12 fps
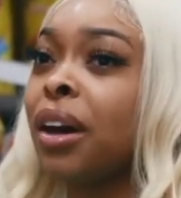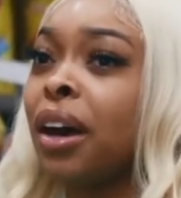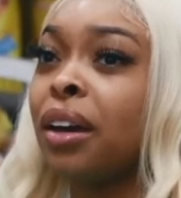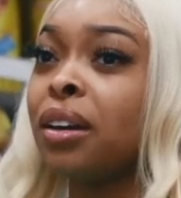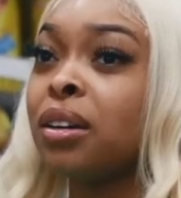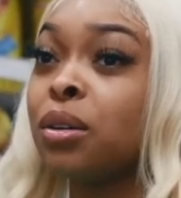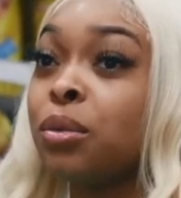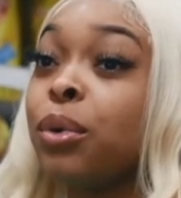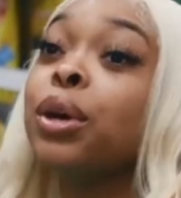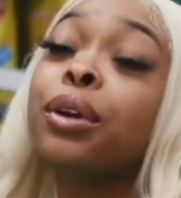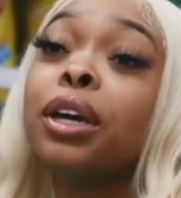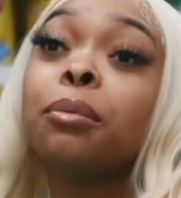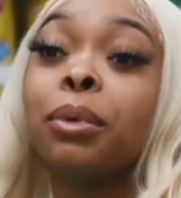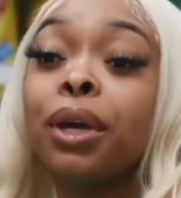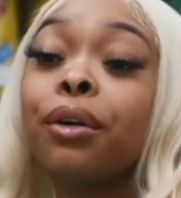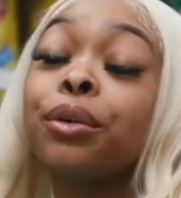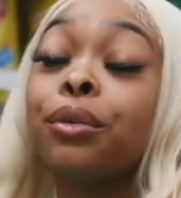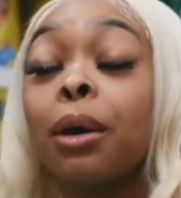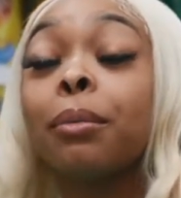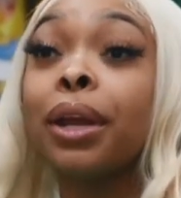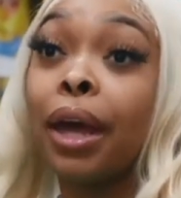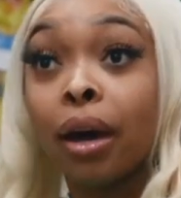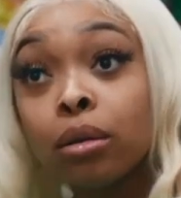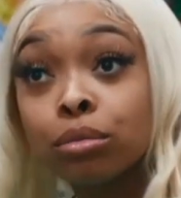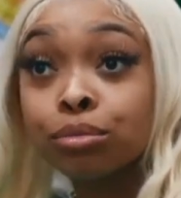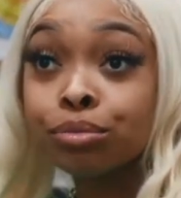okay. Well, you can give me your new number now.